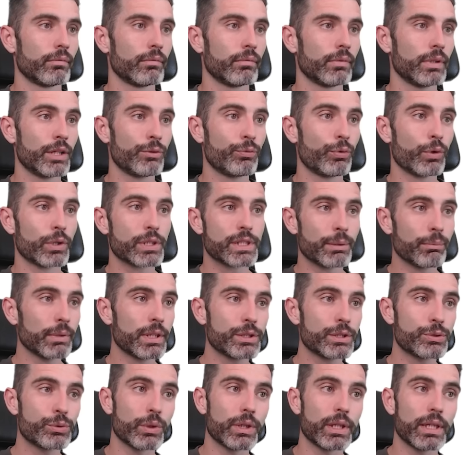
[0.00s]
Then, for example,
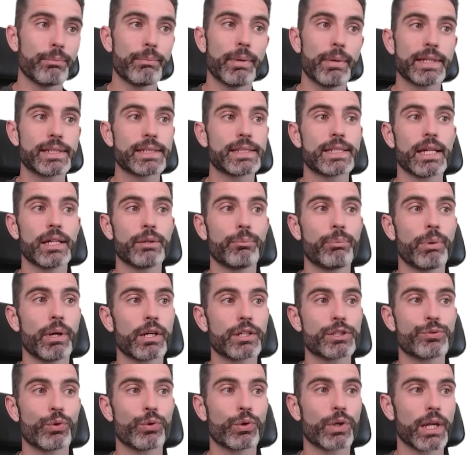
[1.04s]
this one, the best design
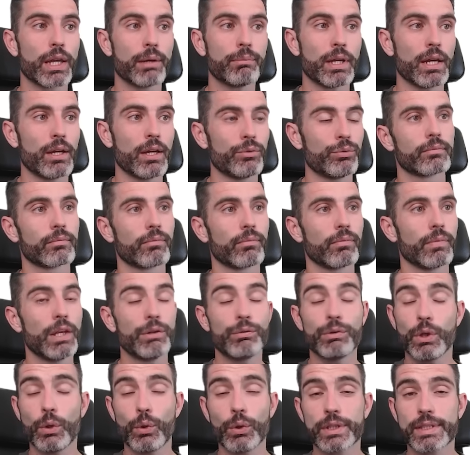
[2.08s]
patterns for game dev. Even
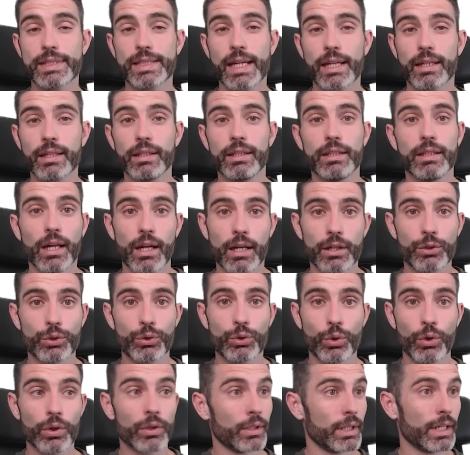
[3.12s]
though it's technically not a
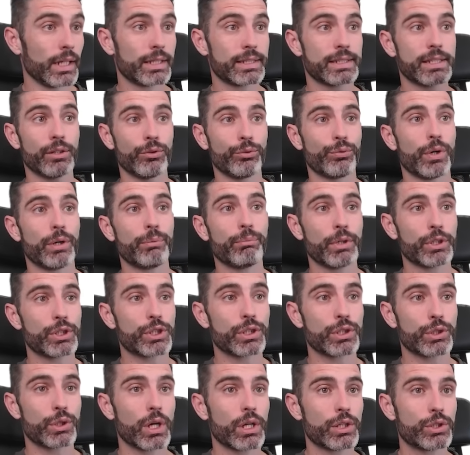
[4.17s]
tutorial, it is still very much
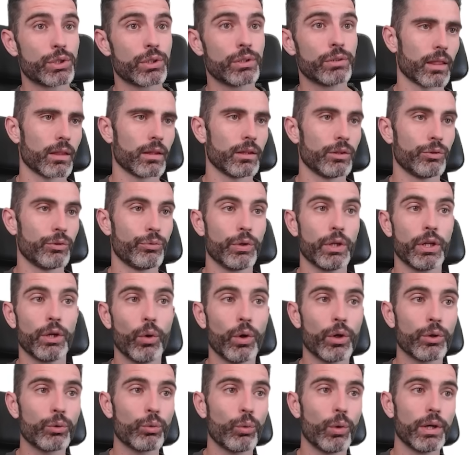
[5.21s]
educational. Video
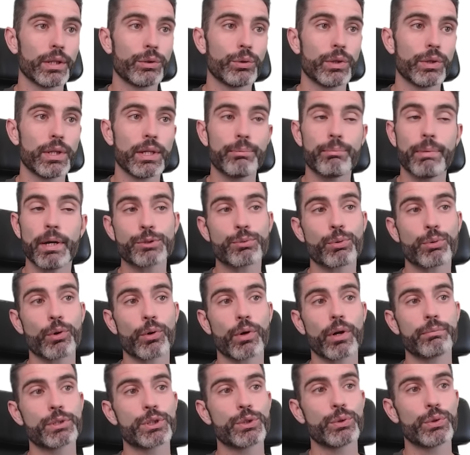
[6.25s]
on what do the best
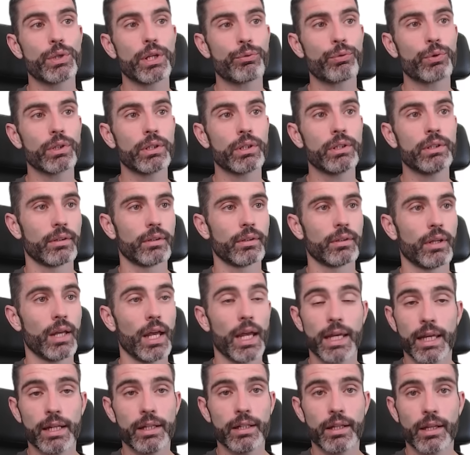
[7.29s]
programmers do differently.
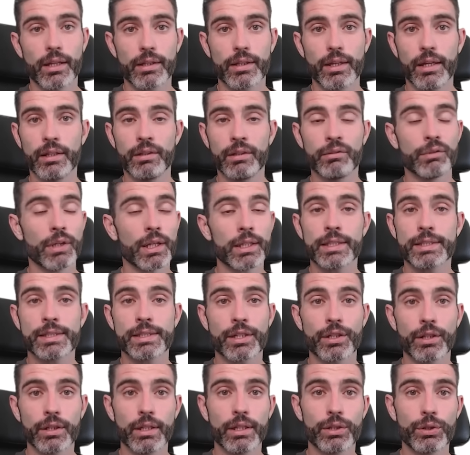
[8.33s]
Again, another thing, not
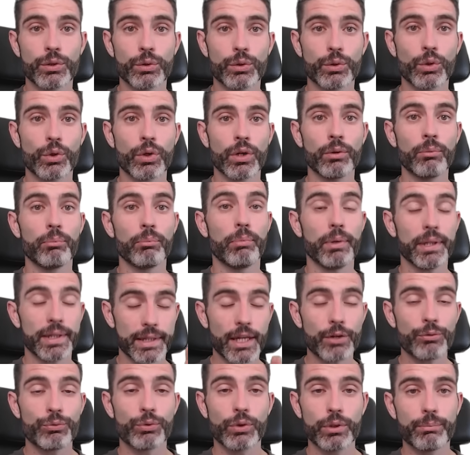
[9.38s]
necessarily a tutorial, but
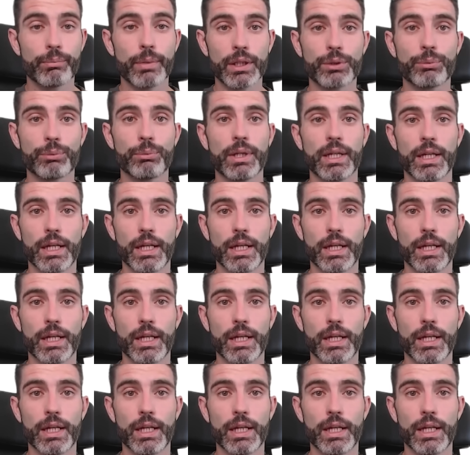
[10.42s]
definitely meant to be